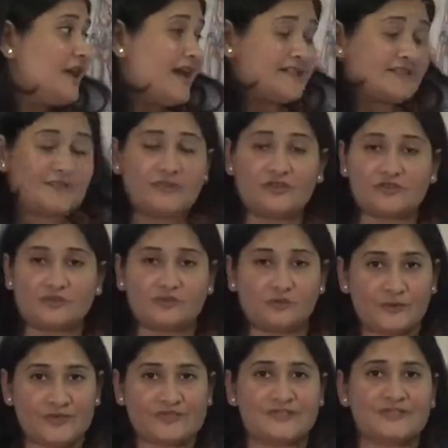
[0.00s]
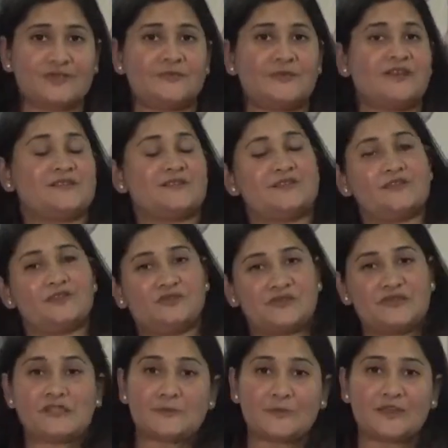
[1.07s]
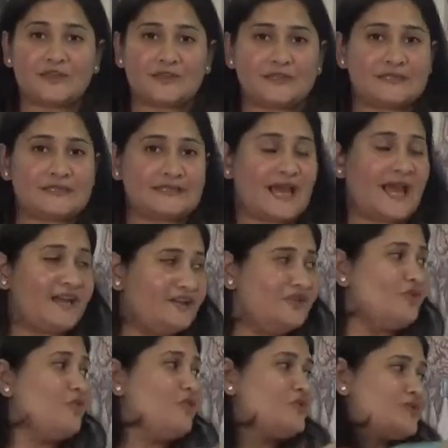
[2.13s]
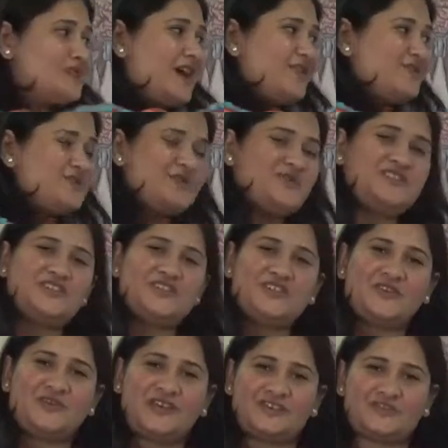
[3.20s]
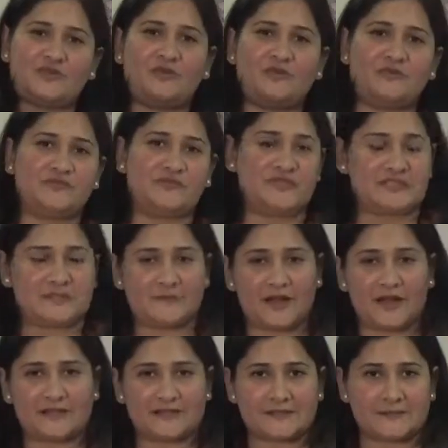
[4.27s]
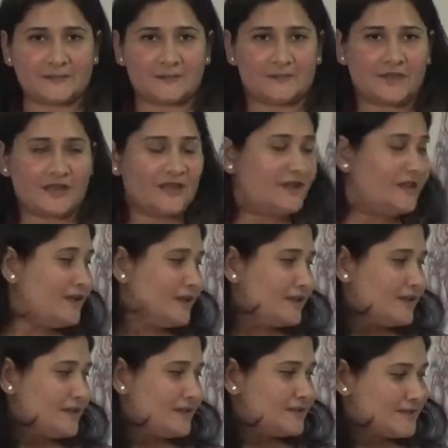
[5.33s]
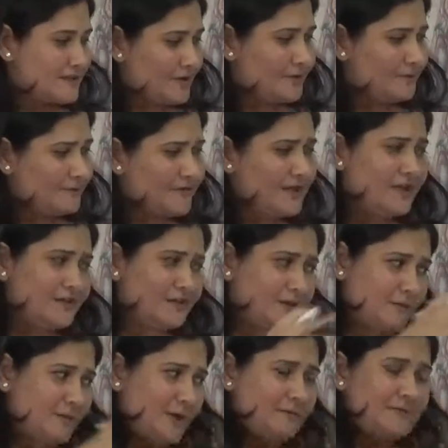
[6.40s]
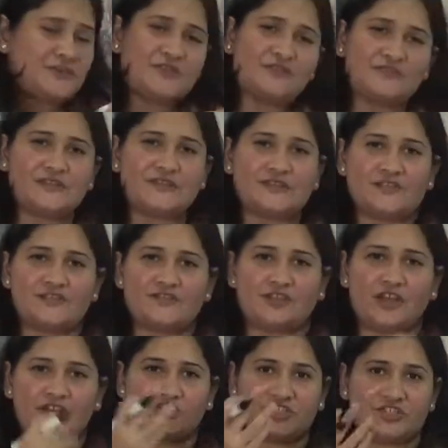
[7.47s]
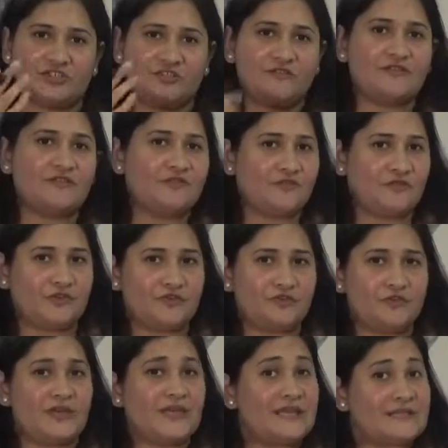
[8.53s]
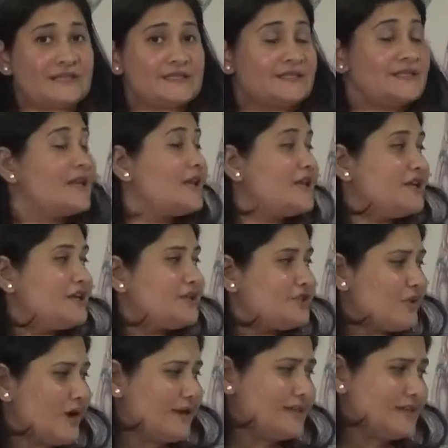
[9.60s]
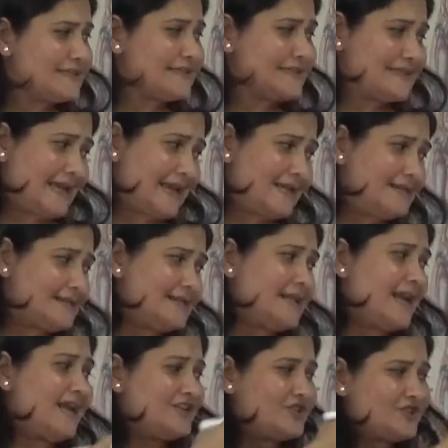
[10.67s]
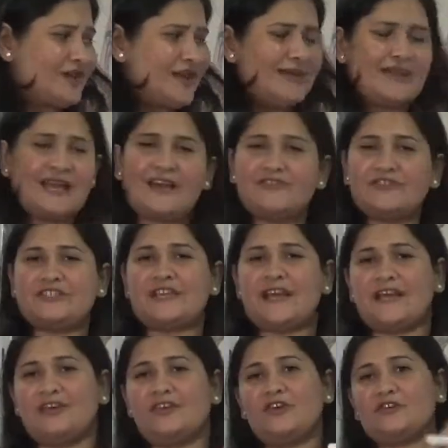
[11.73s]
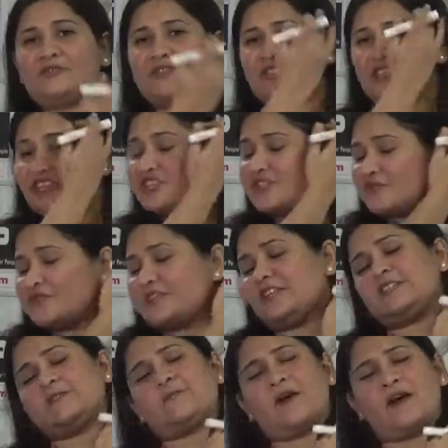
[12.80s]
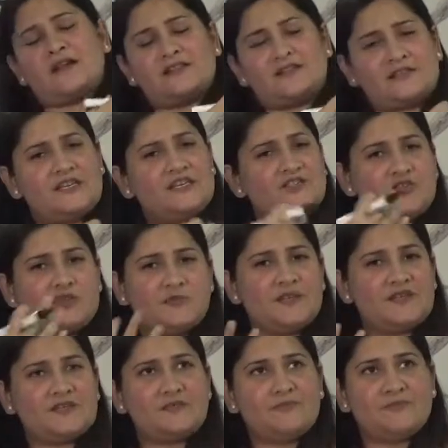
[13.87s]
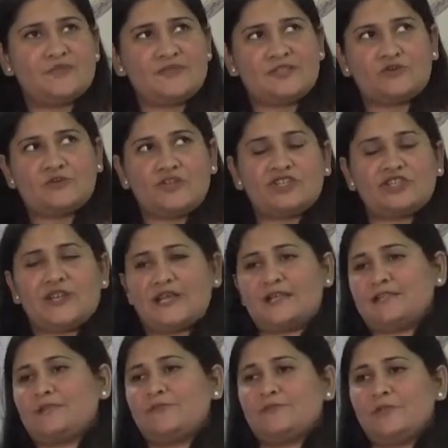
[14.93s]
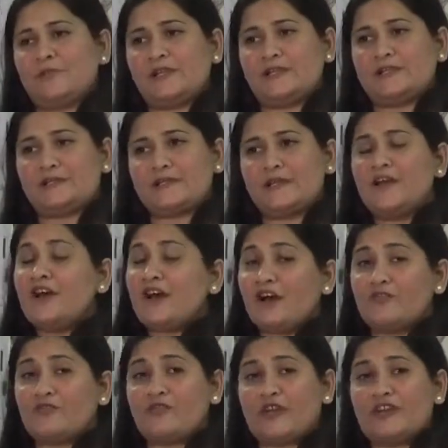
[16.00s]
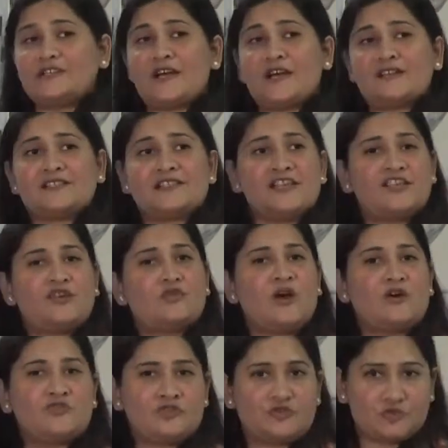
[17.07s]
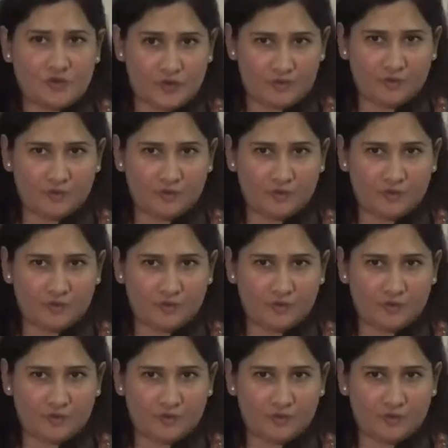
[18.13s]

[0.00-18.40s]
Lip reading: has a lot of wisdom, has a lot of experience, and knows how to integrate all of these parts. So the purpose of this introduction for you is to understand and try and have a dialogue with each of these parts. It could be a situation as simple as a friend asking you out to a